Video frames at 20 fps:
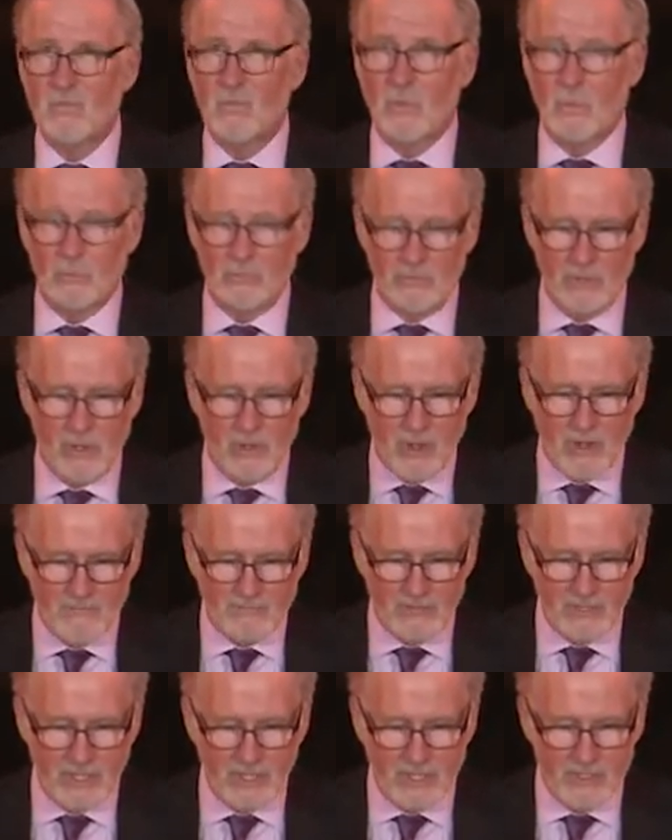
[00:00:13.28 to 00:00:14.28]
We'll start off
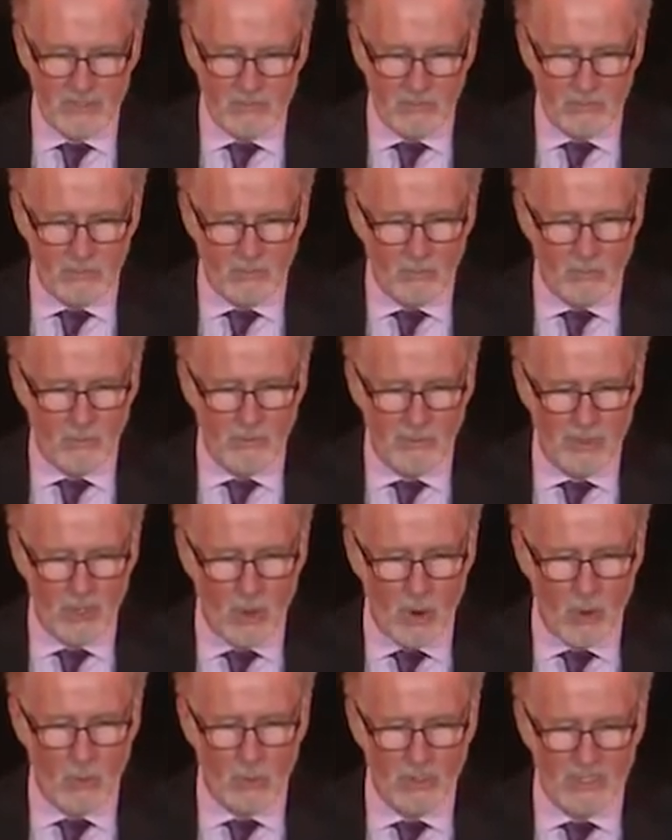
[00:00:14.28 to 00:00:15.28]
tonight with the
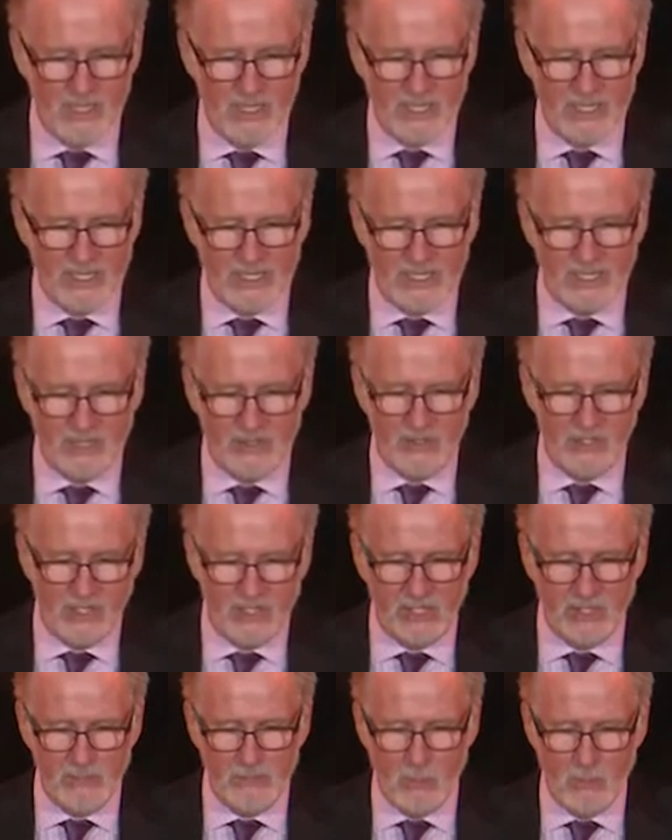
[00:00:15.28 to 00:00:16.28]
Olin E.
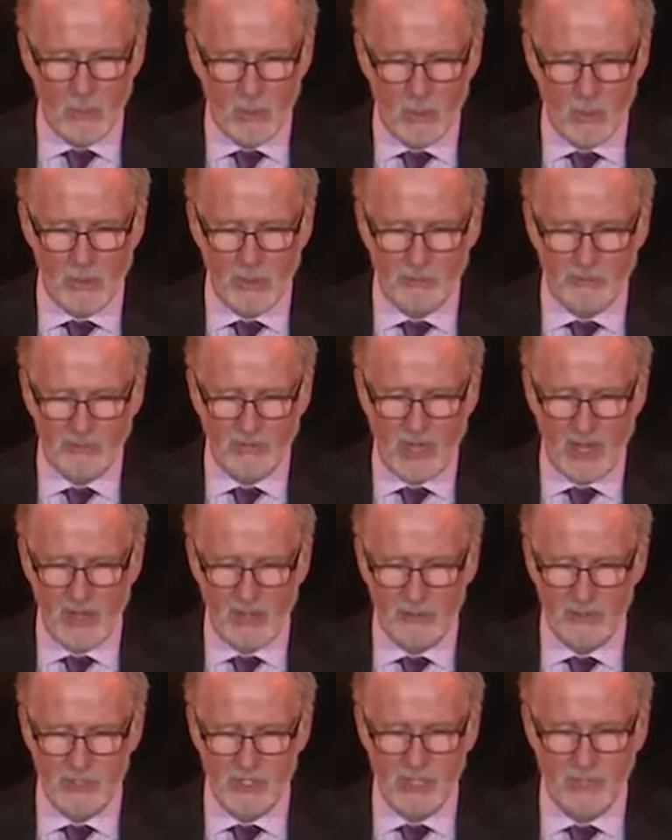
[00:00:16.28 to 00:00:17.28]
Teague Memorial
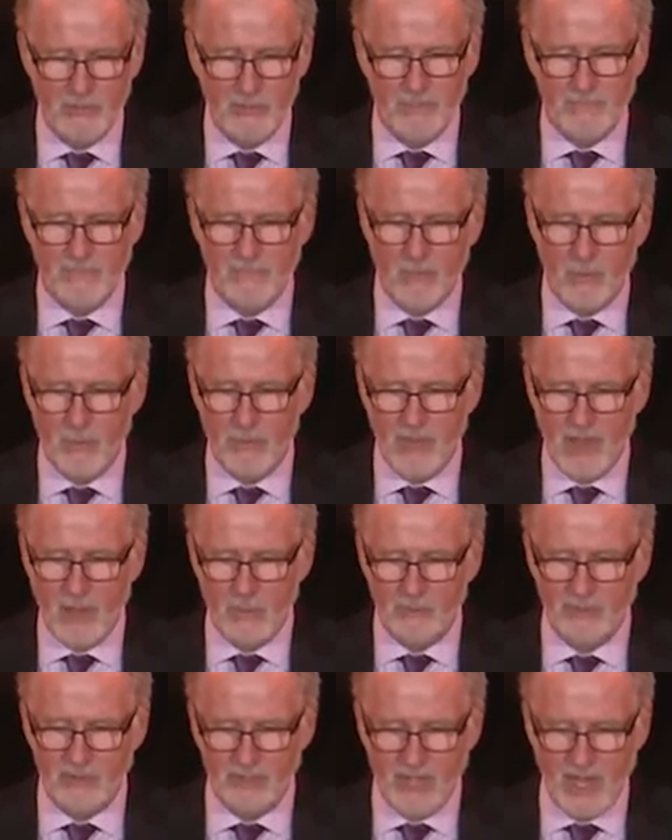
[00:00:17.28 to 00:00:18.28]
Scholarship of
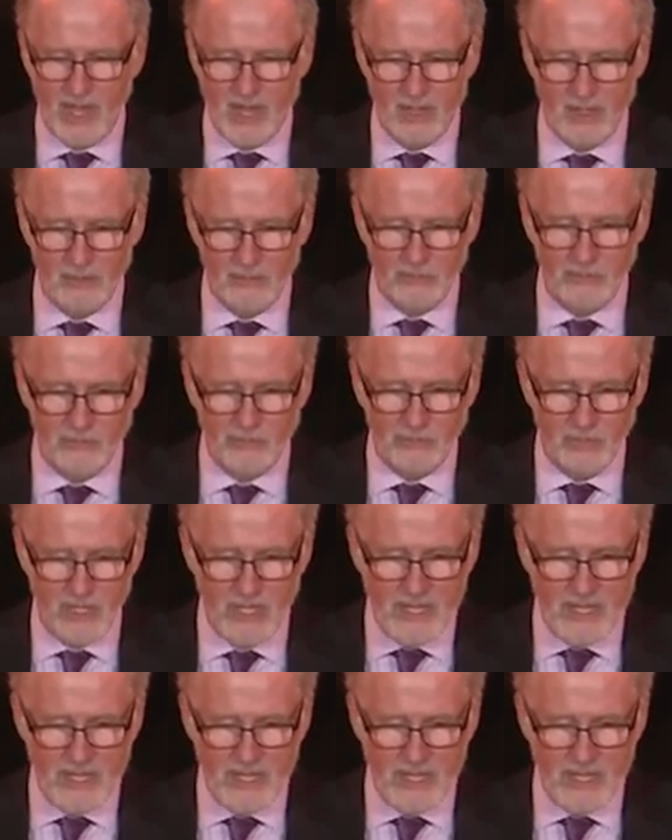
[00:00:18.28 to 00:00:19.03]
$4,000.